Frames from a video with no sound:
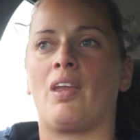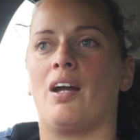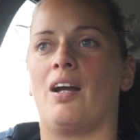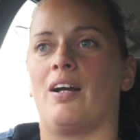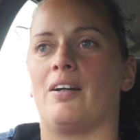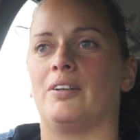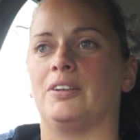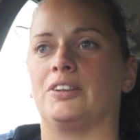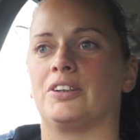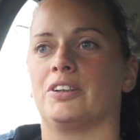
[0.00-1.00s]

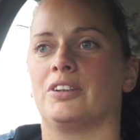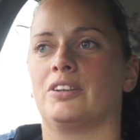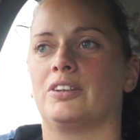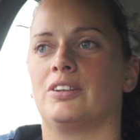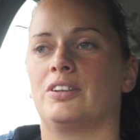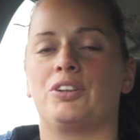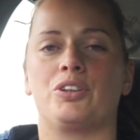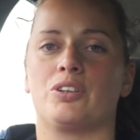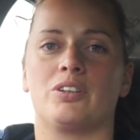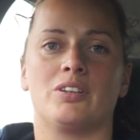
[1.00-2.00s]
And
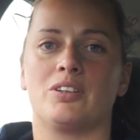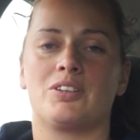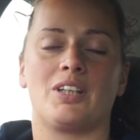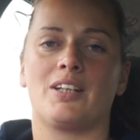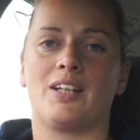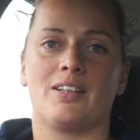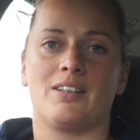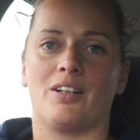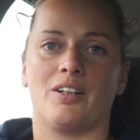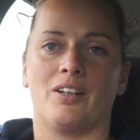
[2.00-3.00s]
you still get
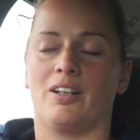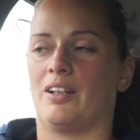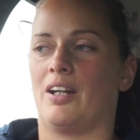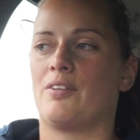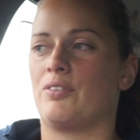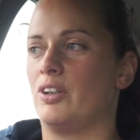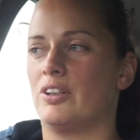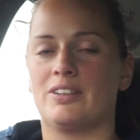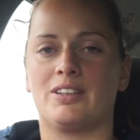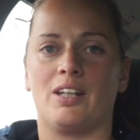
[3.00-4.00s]
there. And I have all
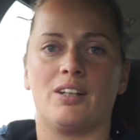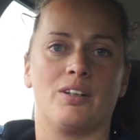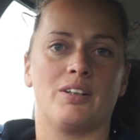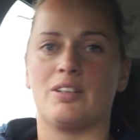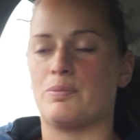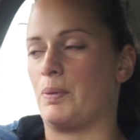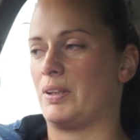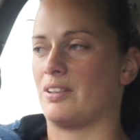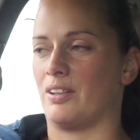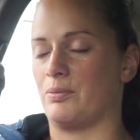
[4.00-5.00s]
these gear and these
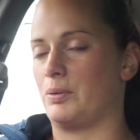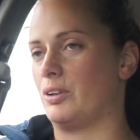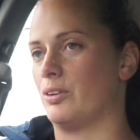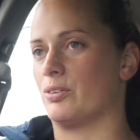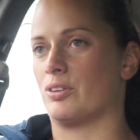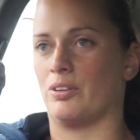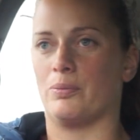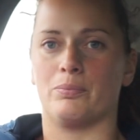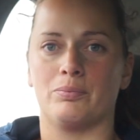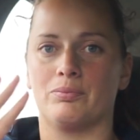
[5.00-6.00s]
bits and I've been using
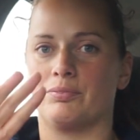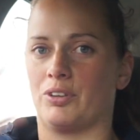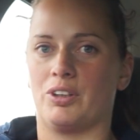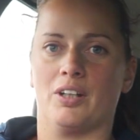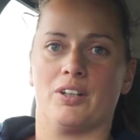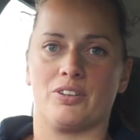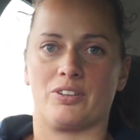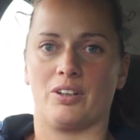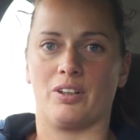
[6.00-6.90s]
them for years and I